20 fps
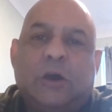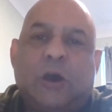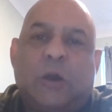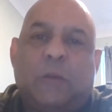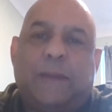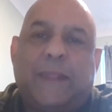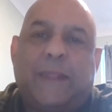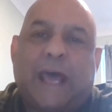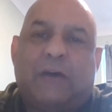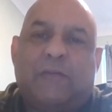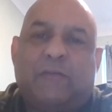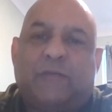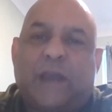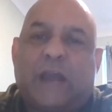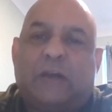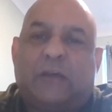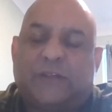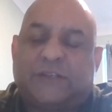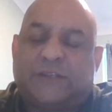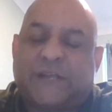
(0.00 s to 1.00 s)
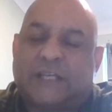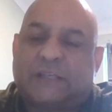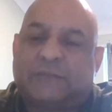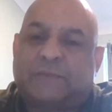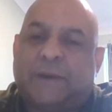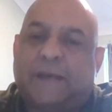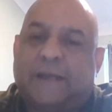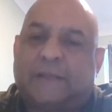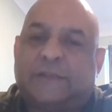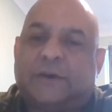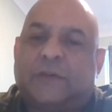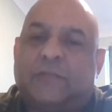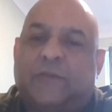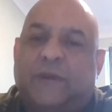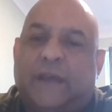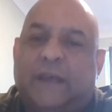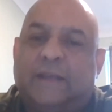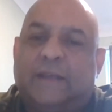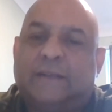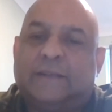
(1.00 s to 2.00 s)
and without various aspects of
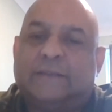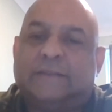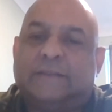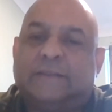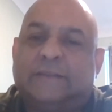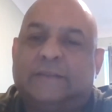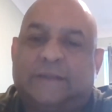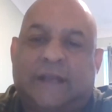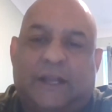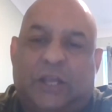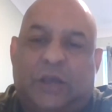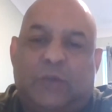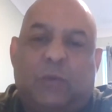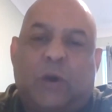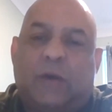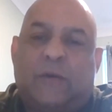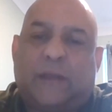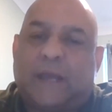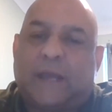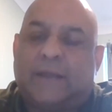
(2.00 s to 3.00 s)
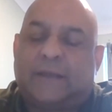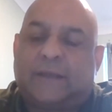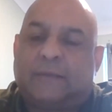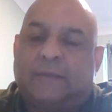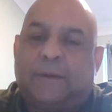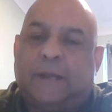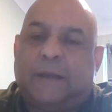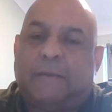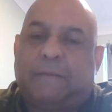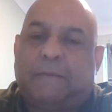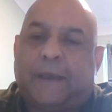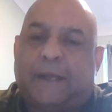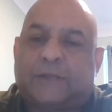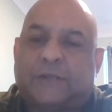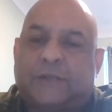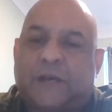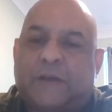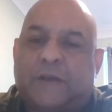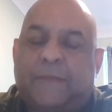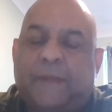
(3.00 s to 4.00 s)
it, then you won't get the complete
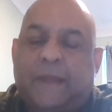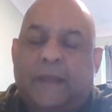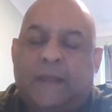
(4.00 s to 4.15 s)
picture.